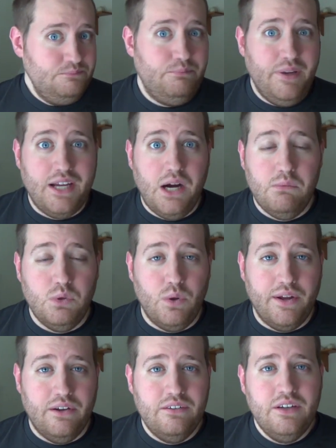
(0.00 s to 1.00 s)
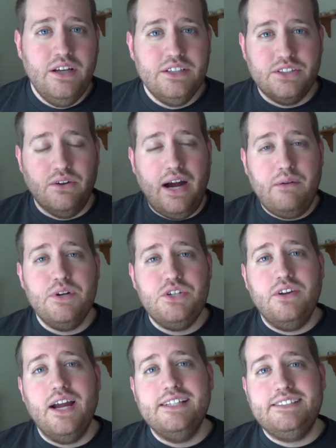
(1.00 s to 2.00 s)
become loyal. So how about you
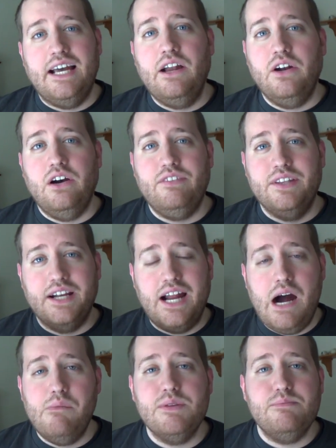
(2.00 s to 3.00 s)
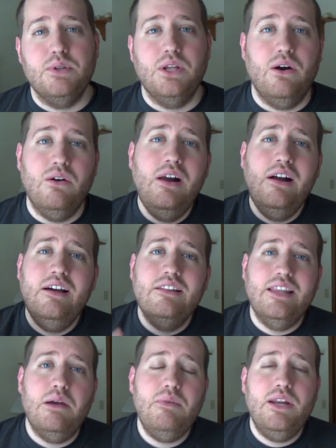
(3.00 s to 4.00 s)
guys sound off on the comments below?
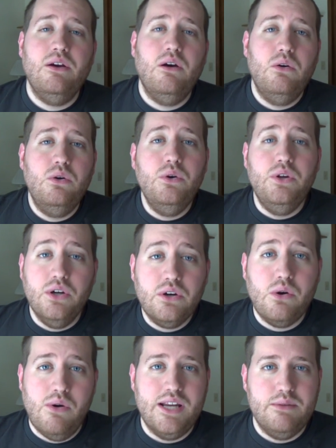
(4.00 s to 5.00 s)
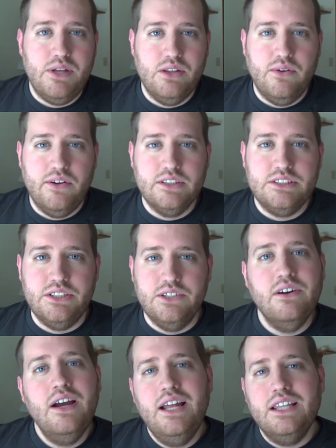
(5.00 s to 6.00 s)
Let me know who you're going to be loyal
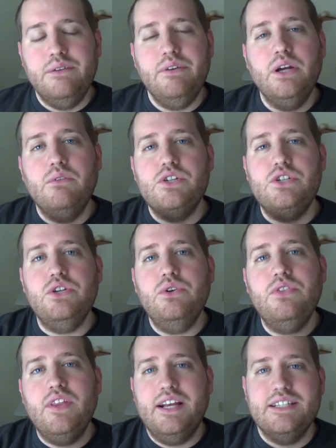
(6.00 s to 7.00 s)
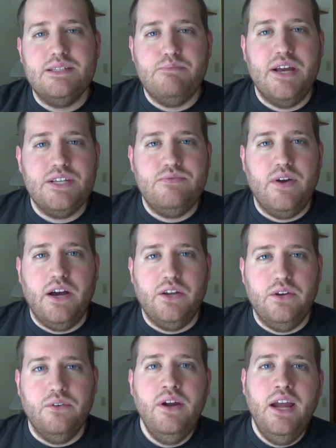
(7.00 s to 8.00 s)
to. Let me know what you think is the best
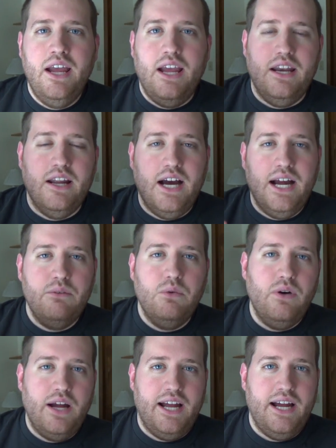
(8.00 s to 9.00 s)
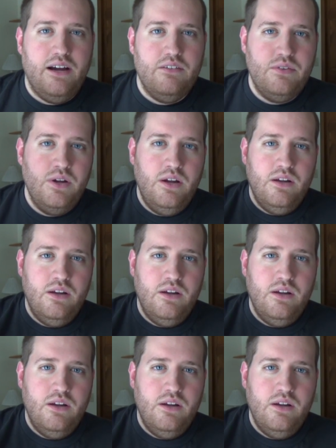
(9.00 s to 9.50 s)
value, and I will have